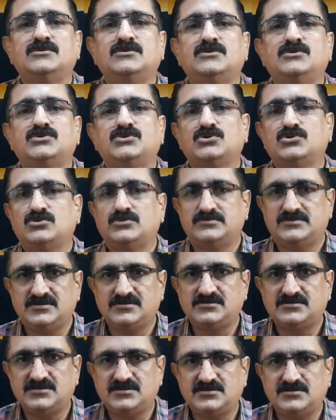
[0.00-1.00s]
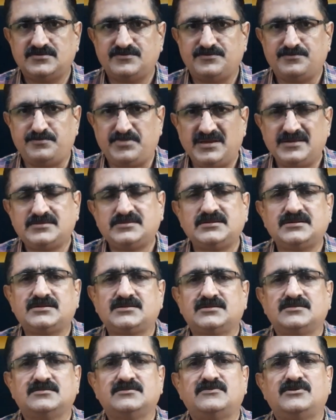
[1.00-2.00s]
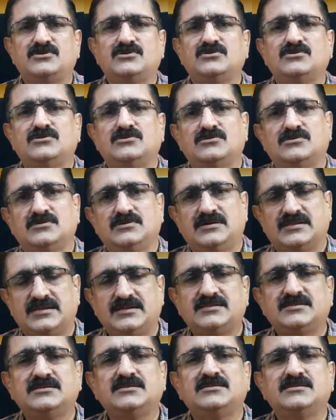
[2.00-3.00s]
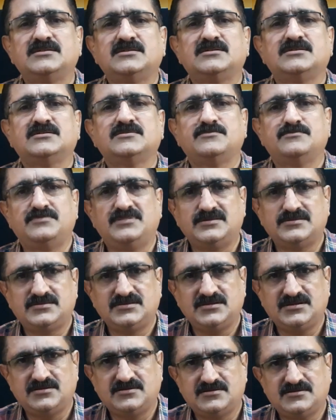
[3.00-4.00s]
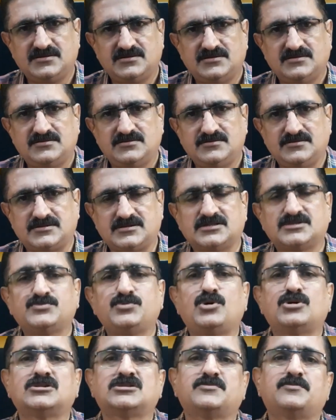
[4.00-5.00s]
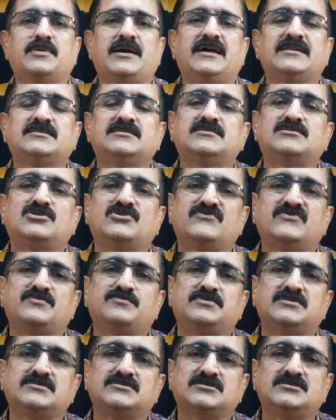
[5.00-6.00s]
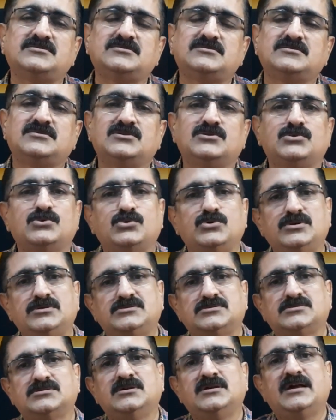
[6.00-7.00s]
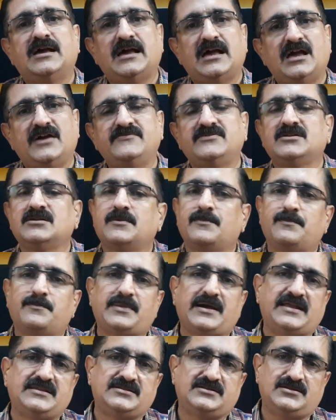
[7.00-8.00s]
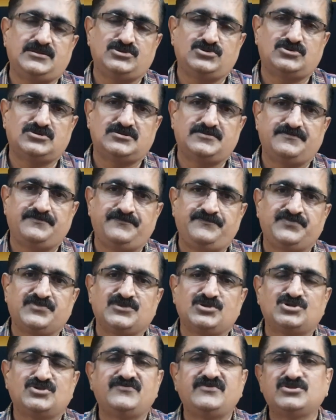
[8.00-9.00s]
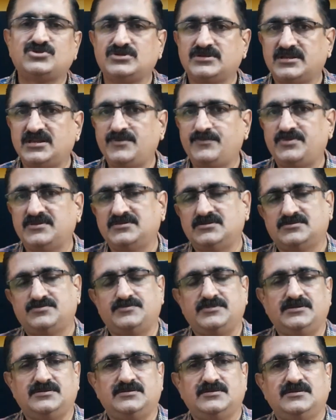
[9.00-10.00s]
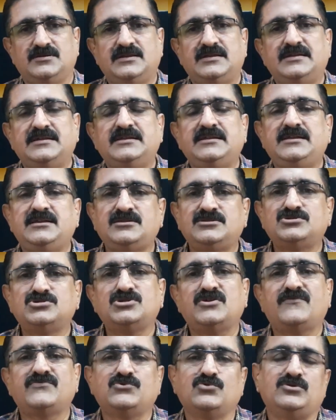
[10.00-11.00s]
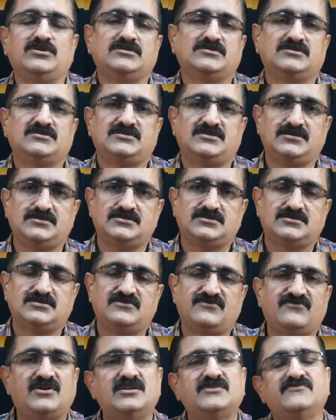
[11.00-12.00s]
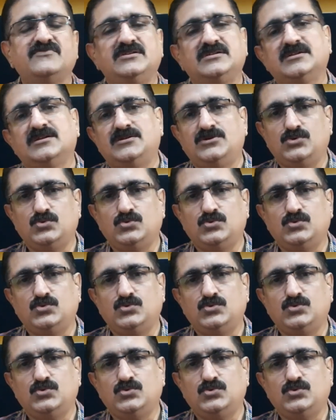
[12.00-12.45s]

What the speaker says: So this is the basic criteria, basic response pattern of a person who is having panic disorder. So we should keep in this mind. Instead of doing this, what we can